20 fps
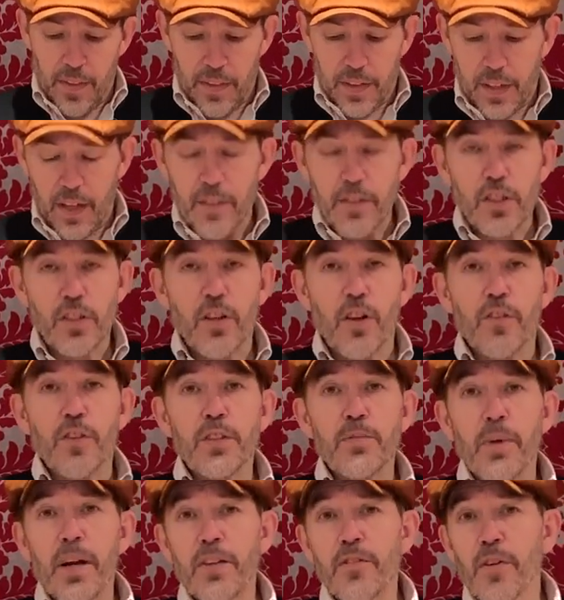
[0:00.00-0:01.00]
The glove itself
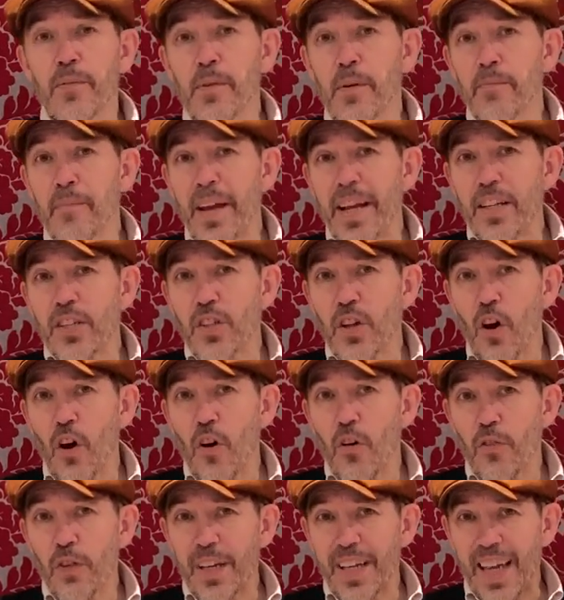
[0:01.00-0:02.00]
is made from a mix
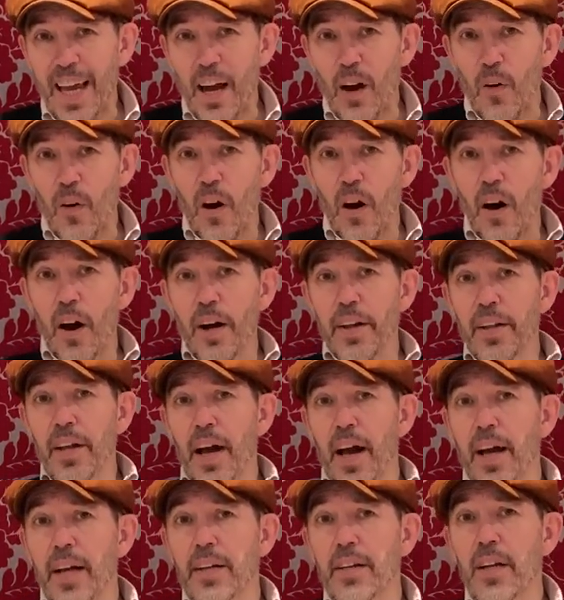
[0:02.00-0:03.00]
of cowhide
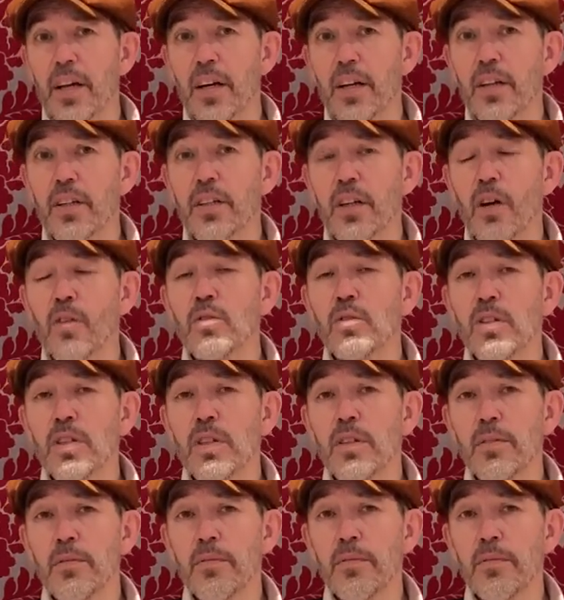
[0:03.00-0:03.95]
and goat